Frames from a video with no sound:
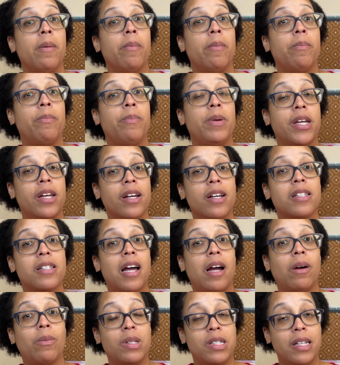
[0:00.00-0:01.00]
because
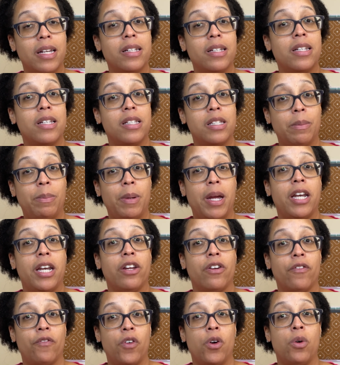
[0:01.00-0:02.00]
I was
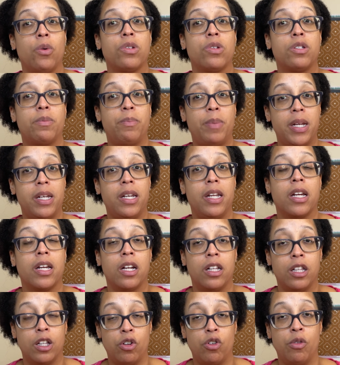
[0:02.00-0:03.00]
anticipating folks spending a
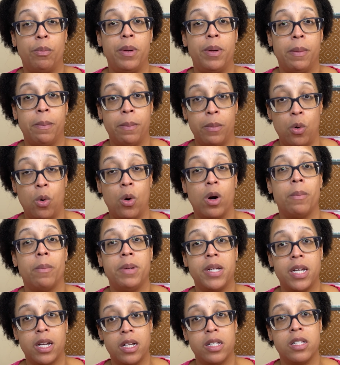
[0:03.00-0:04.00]
little bit more
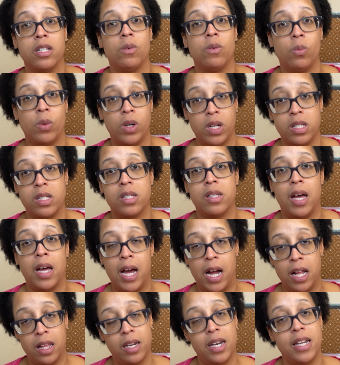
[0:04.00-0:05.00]
because it was the
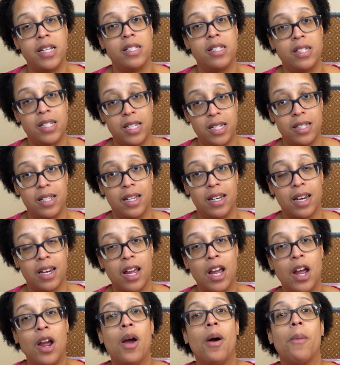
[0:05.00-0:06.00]
holiday season.
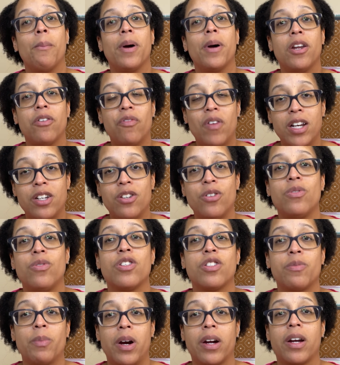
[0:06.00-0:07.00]
But if I do
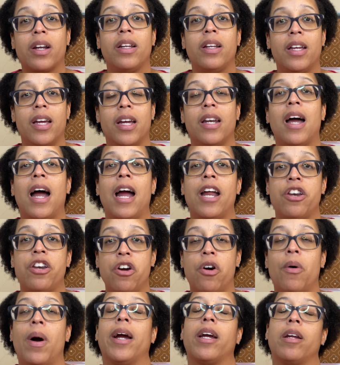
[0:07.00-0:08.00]
this market again, I
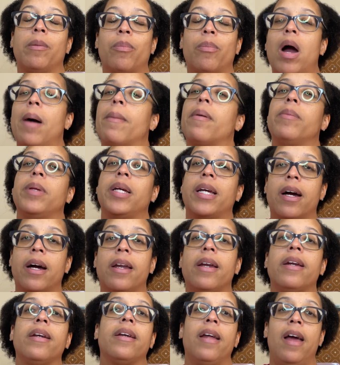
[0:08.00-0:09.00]
know I can probably cut
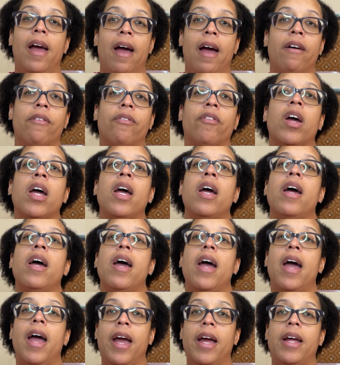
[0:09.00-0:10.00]
it in half
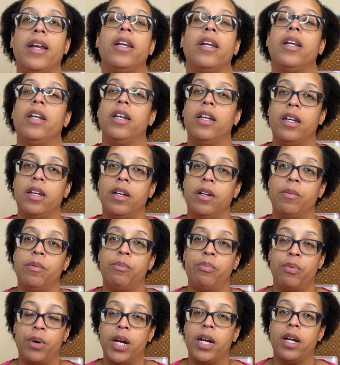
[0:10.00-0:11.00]
and
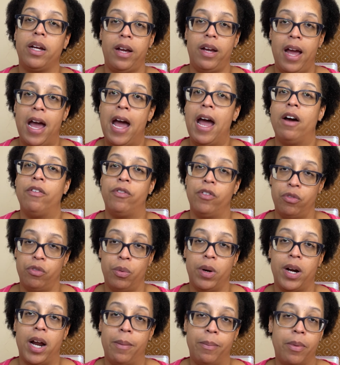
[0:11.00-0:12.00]
bring half of
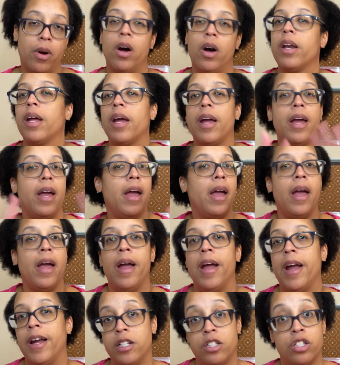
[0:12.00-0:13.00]
what I brought
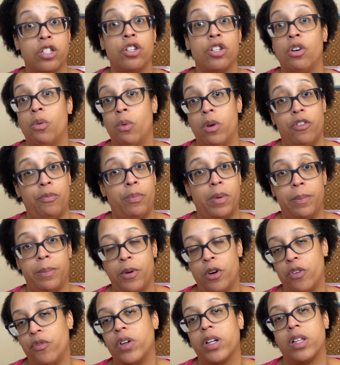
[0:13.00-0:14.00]
and still would have been
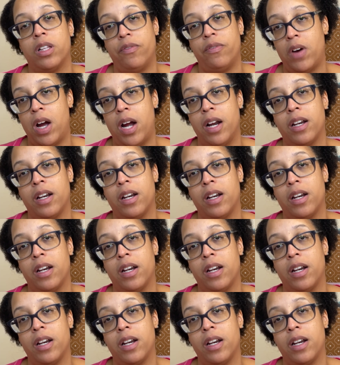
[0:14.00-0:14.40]
perfectly fine.